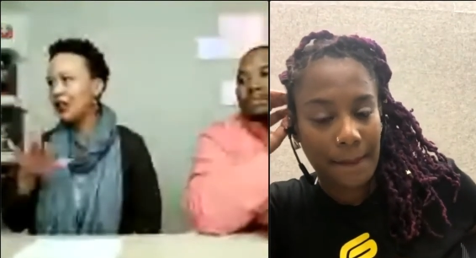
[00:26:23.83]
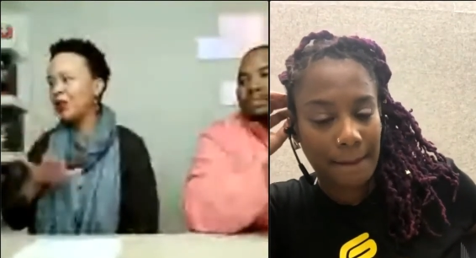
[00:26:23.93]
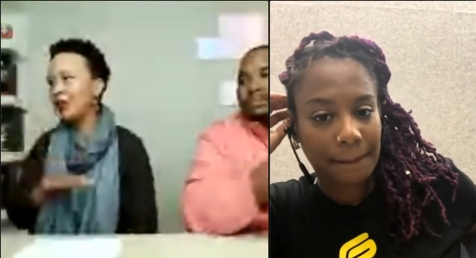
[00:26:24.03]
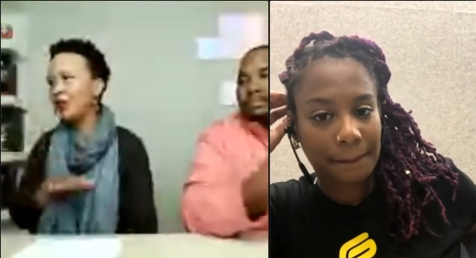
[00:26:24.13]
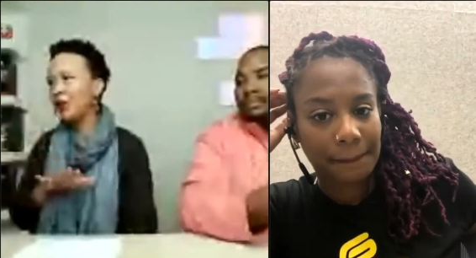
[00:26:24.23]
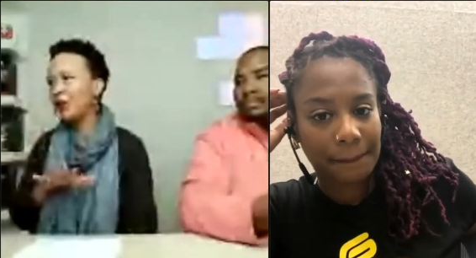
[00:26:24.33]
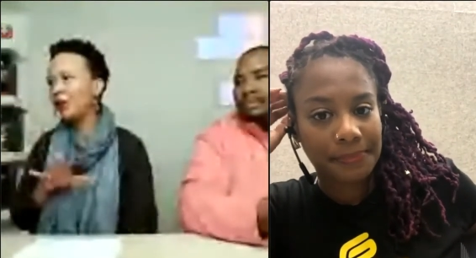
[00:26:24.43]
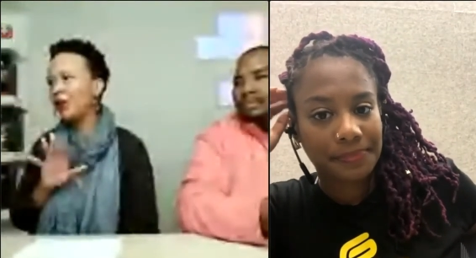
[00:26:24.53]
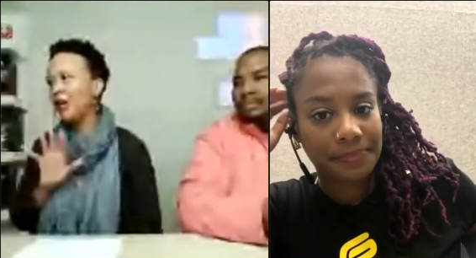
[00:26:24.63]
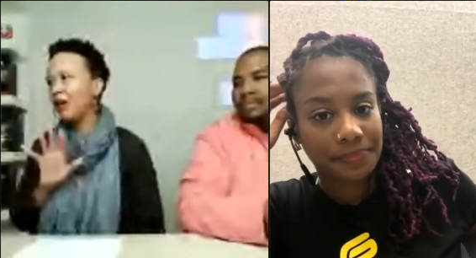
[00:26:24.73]
Speaker 1: was
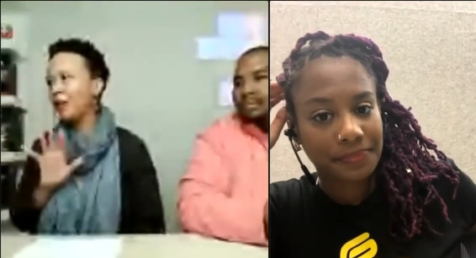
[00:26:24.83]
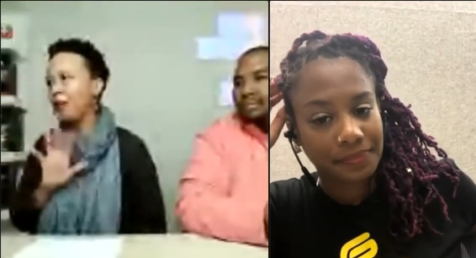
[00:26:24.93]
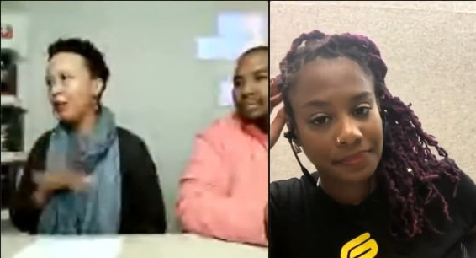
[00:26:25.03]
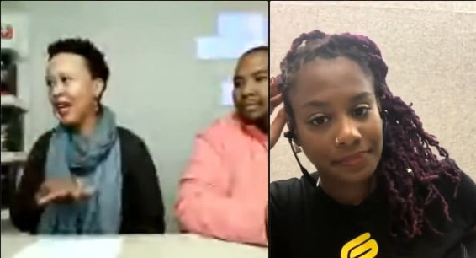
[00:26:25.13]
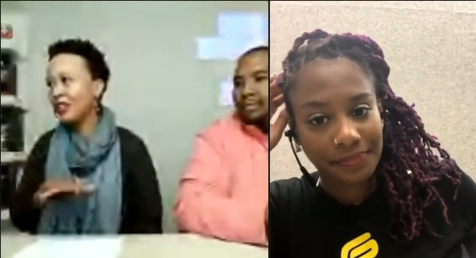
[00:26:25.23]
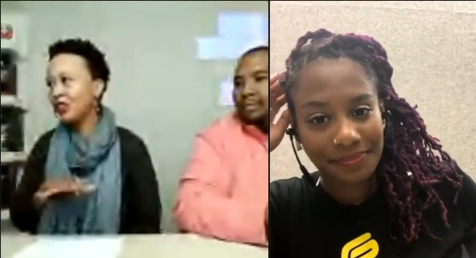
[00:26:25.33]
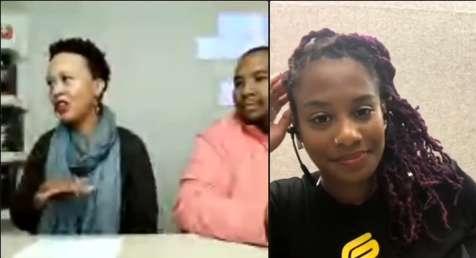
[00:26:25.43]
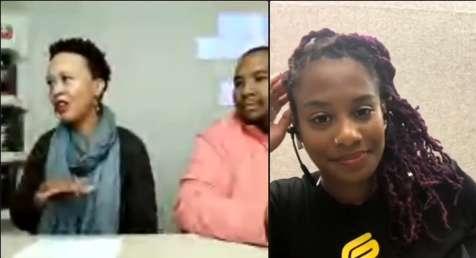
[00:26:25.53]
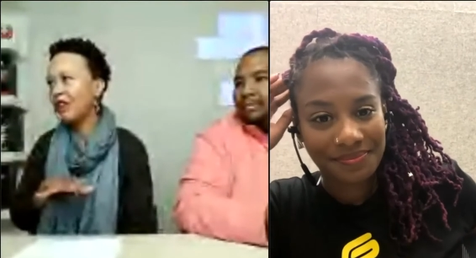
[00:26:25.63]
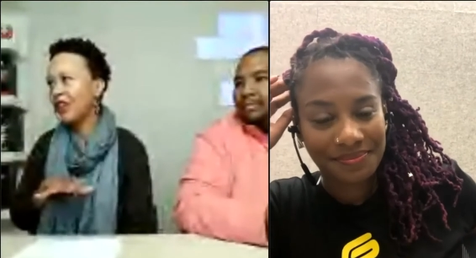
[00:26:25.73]
from um, the
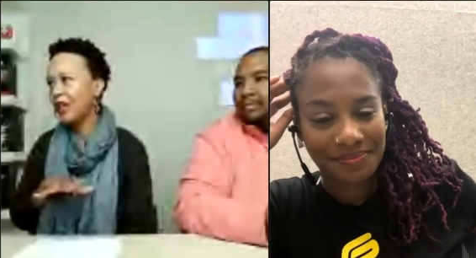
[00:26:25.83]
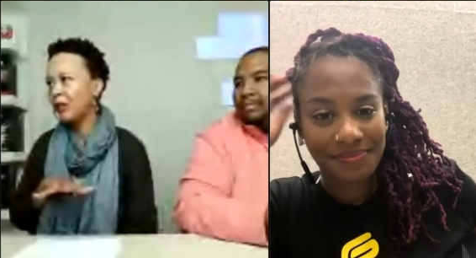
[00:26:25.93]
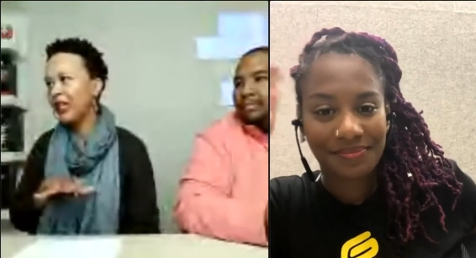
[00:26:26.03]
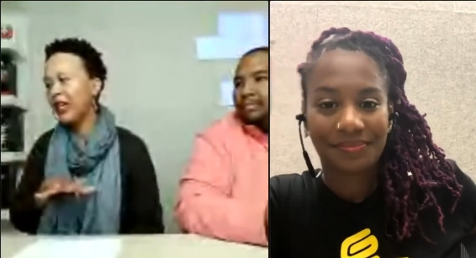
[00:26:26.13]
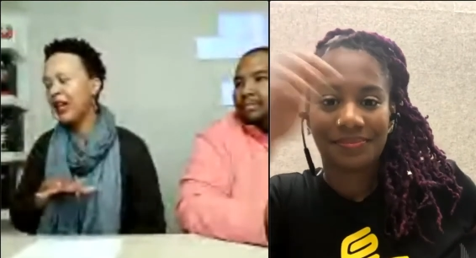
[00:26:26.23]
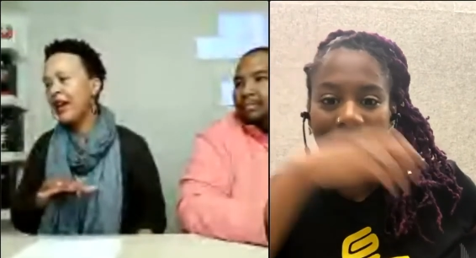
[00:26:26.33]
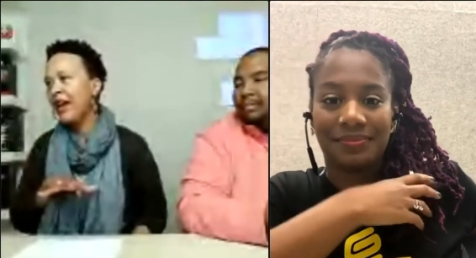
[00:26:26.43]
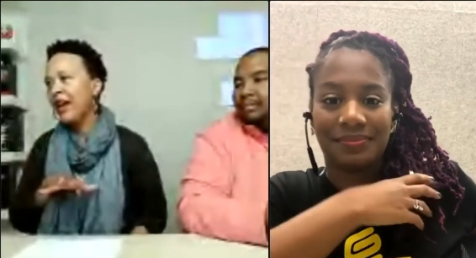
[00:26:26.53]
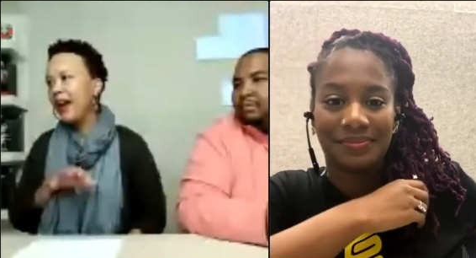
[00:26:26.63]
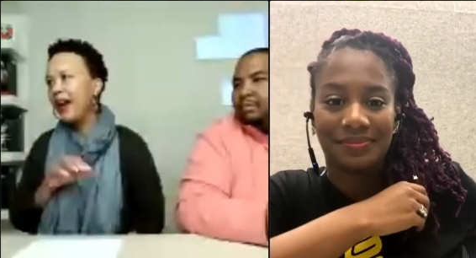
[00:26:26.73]
Bradshaw family
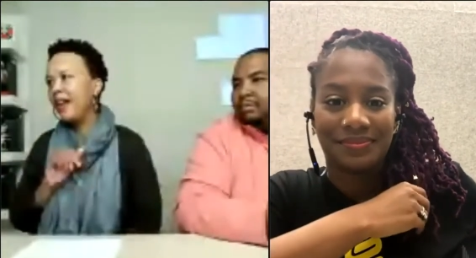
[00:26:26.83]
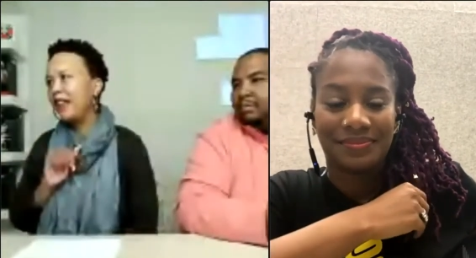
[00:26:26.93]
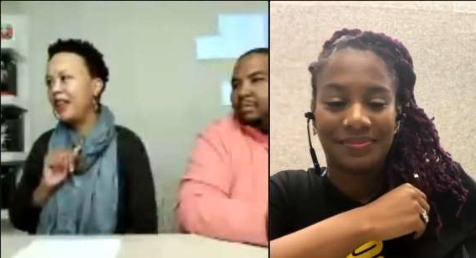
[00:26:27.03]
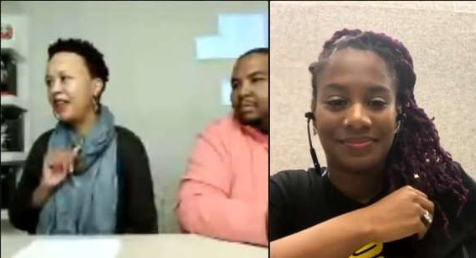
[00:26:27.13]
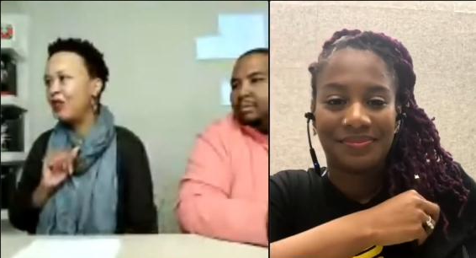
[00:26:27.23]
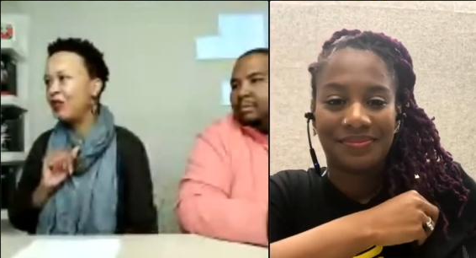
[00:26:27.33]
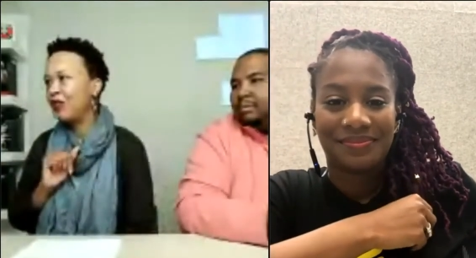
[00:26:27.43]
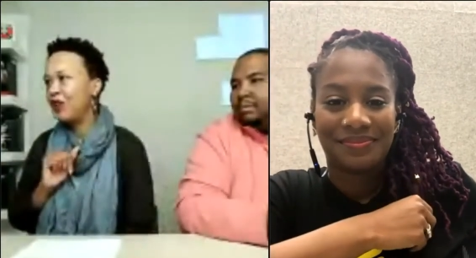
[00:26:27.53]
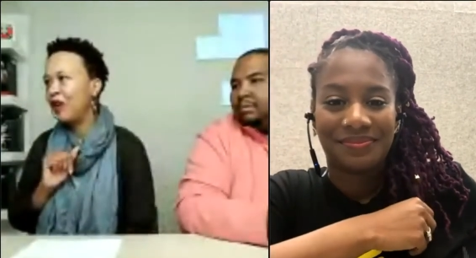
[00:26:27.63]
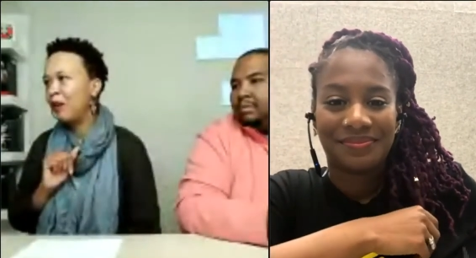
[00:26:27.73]
and then
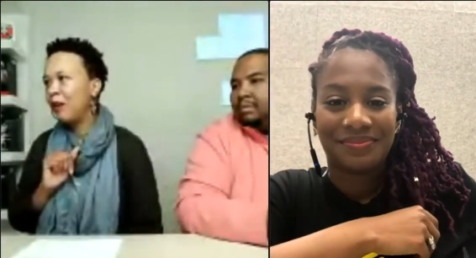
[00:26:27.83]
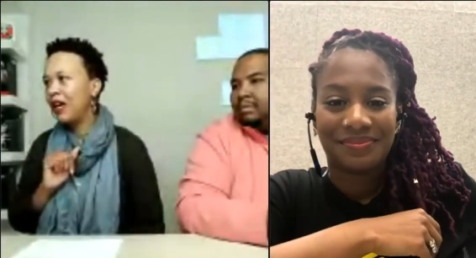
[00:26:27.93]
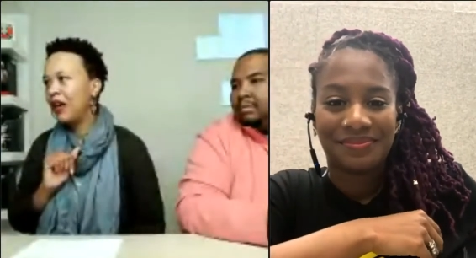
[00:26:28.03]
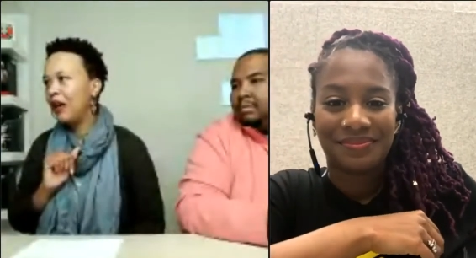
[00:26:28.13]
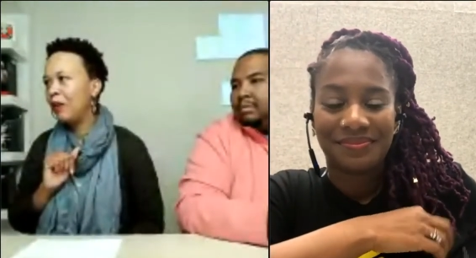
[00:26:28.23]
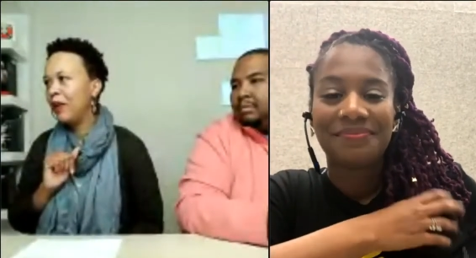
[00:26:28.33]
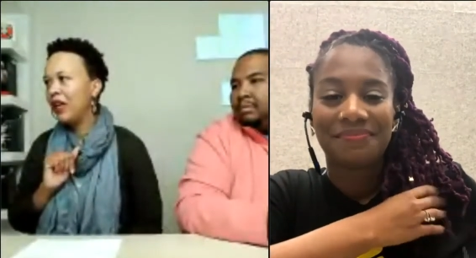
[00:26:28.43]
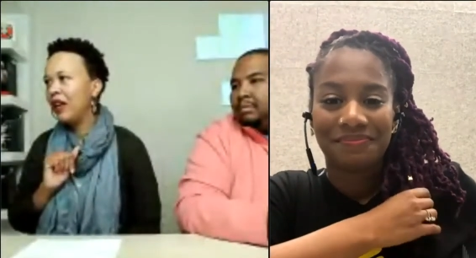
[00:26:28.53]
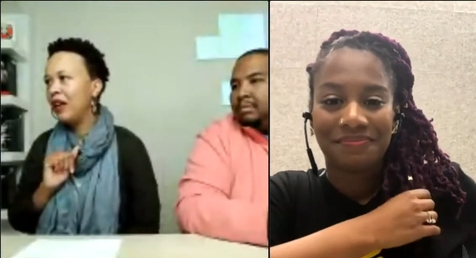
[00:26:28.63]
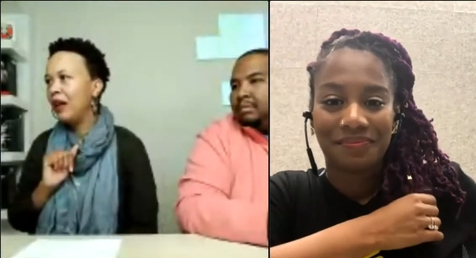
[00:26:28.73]
from um,
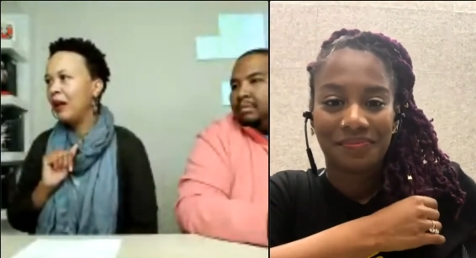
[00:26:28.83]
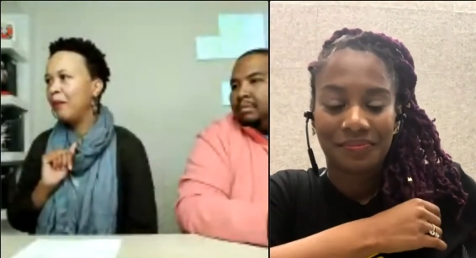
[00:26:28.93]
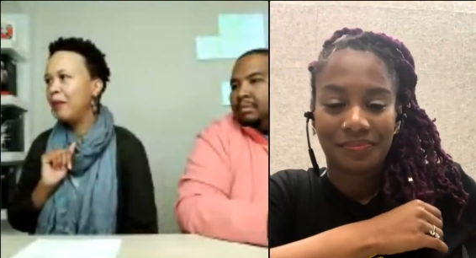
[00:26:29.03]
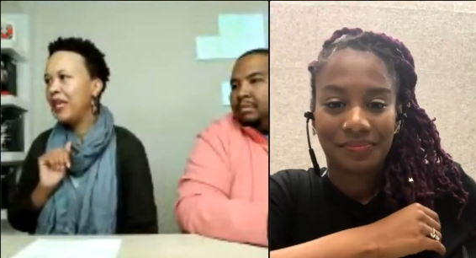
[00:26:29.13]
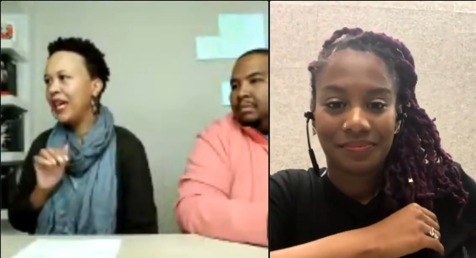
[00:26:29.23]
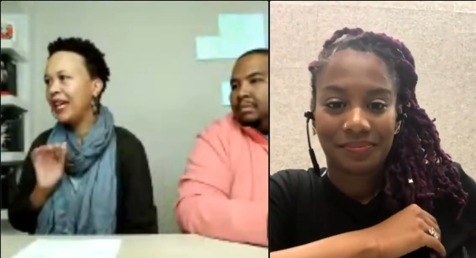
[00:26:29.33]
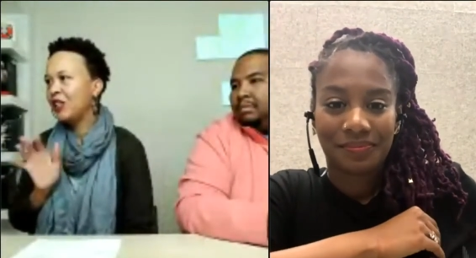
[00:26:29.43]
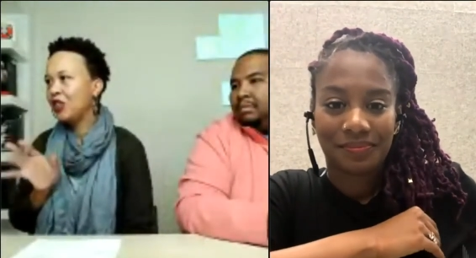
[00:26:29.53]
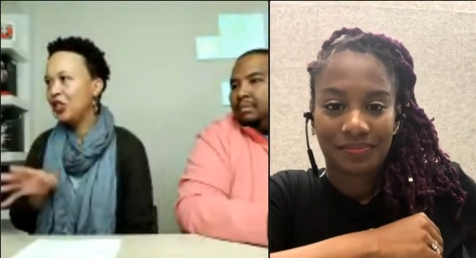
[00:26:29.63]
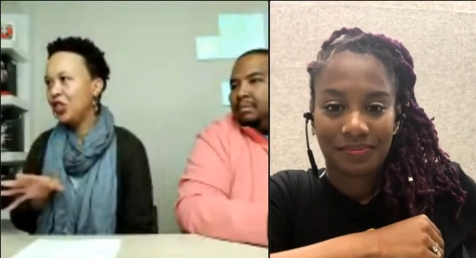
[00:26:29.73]

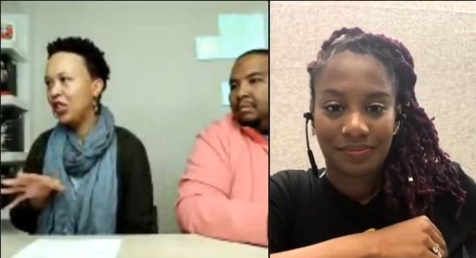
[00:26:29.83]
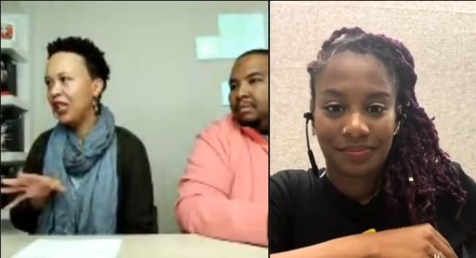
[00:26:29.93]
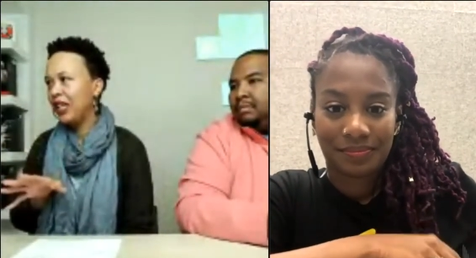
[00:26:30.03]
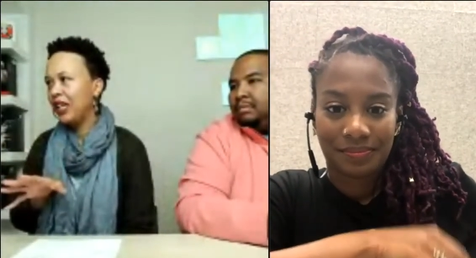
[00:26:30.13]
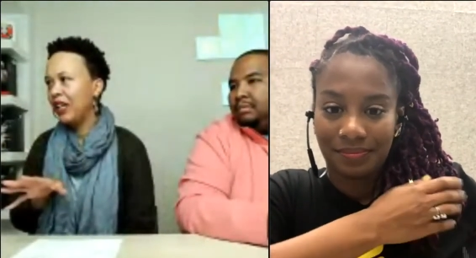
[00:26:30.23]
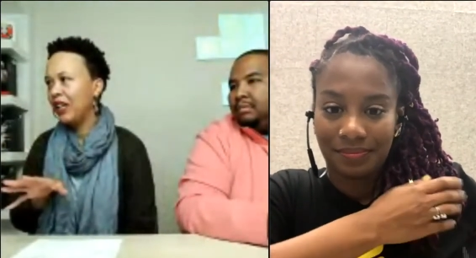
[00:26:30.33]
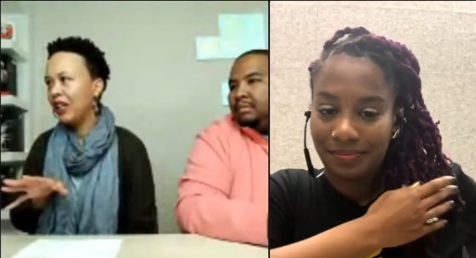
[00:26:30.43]
BHG.